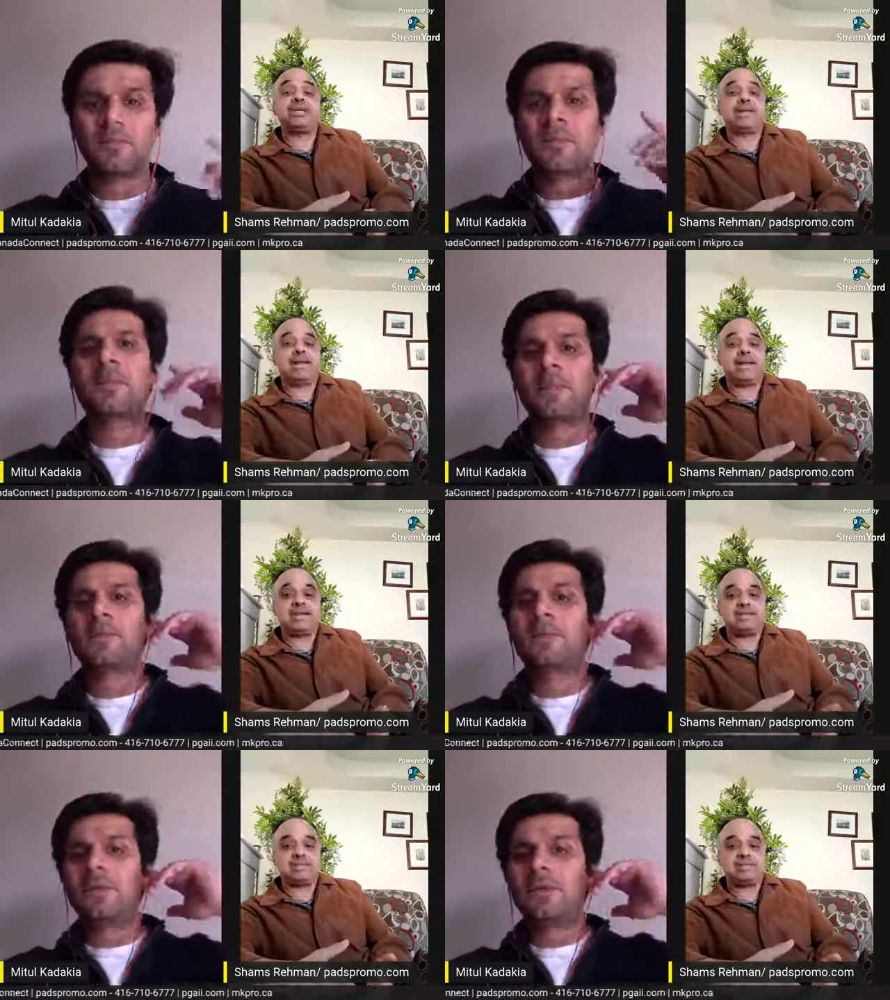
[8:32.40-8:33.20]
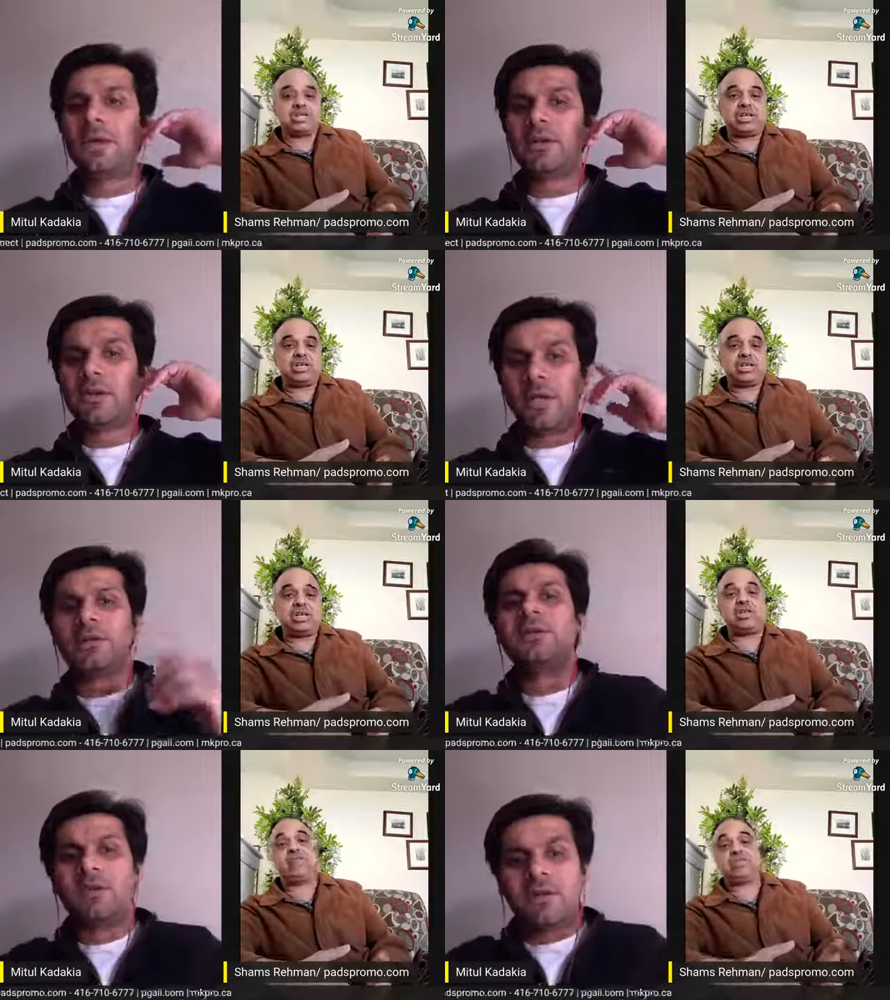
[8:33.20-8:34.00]
Speaker 1: chahiye calendars right,
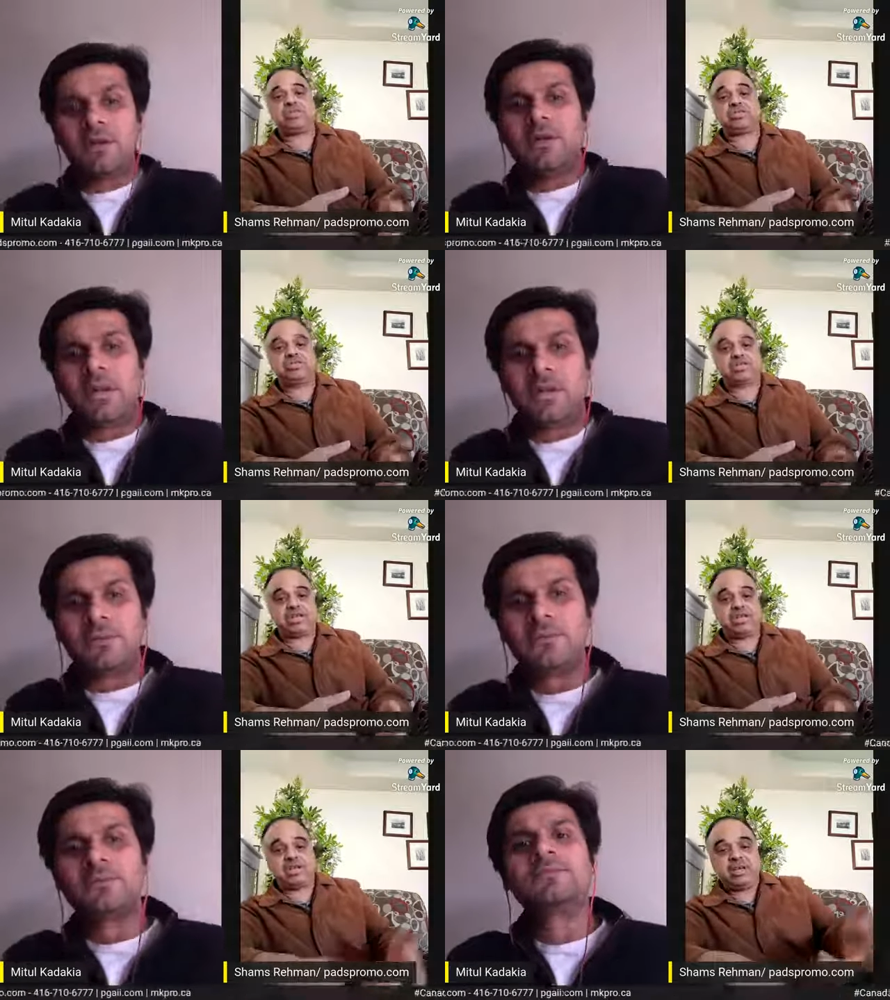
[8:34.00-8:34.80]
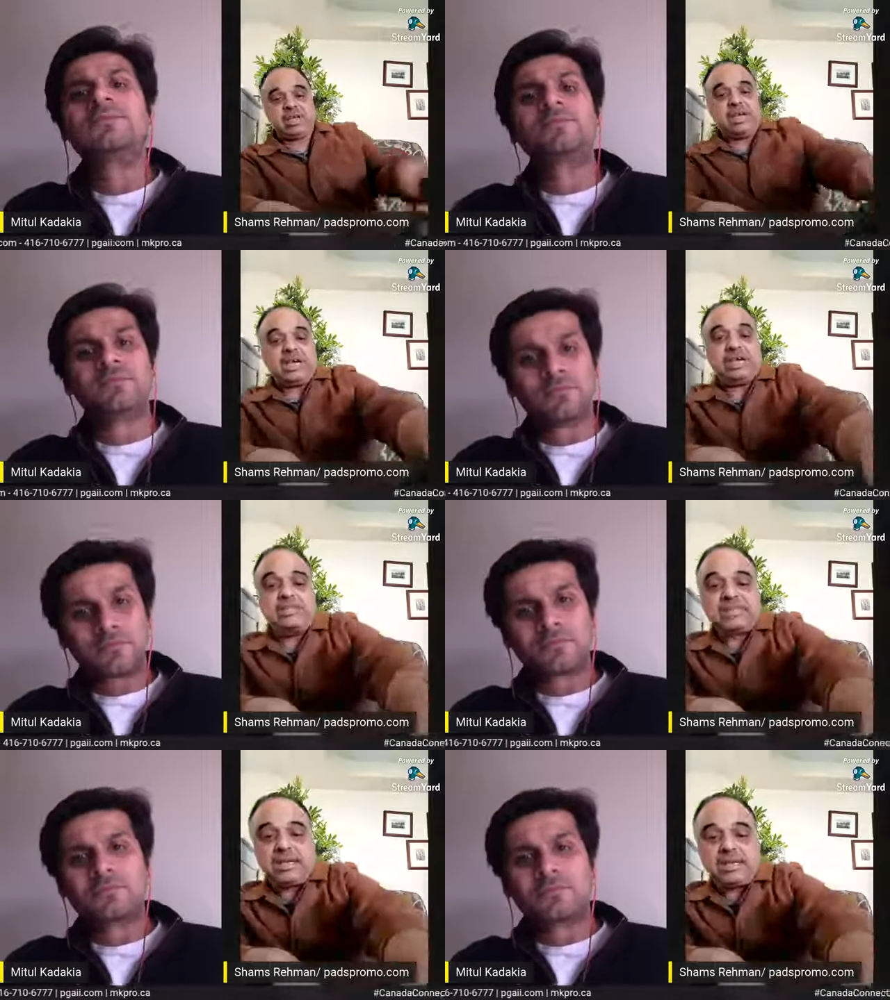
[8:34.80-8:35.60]
air
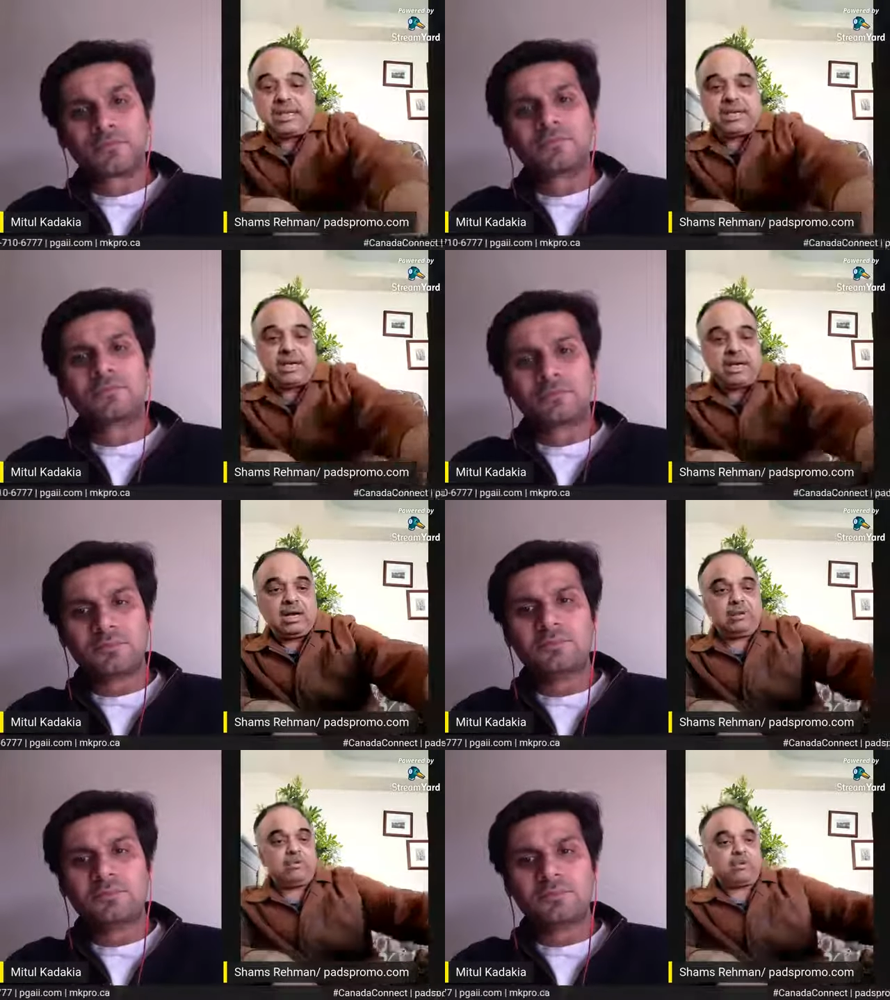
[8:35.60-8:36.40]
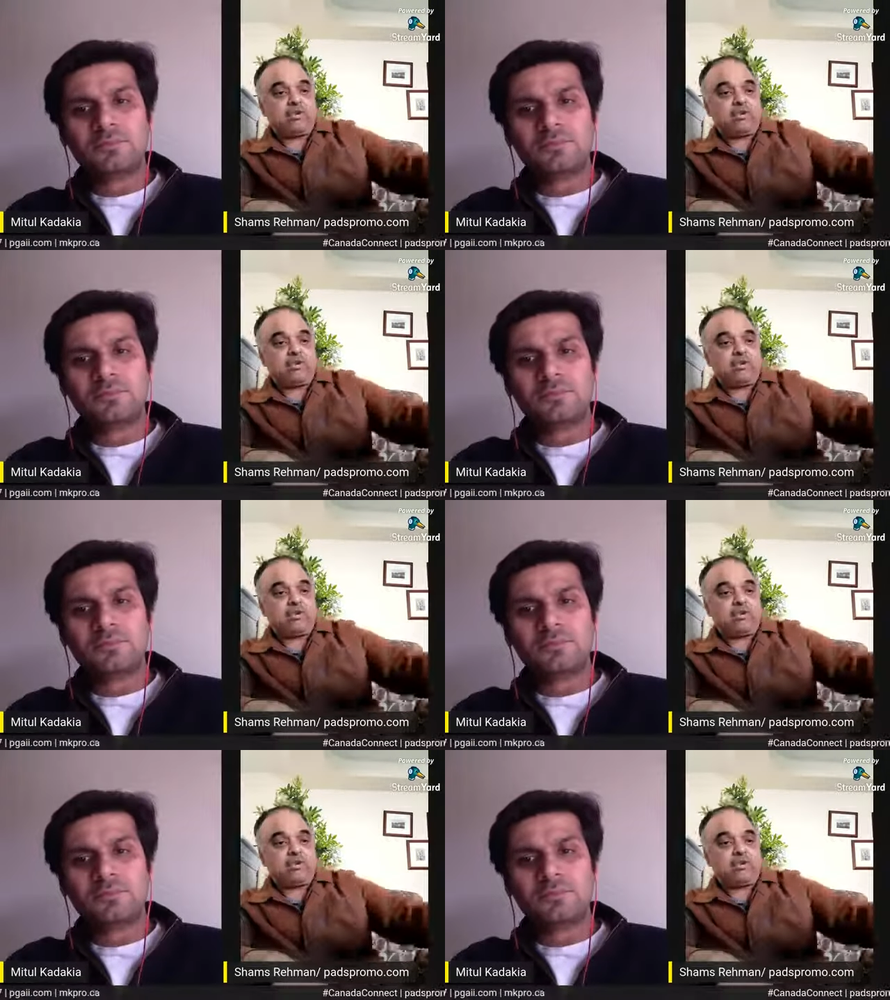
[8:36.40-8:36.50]
recently uh,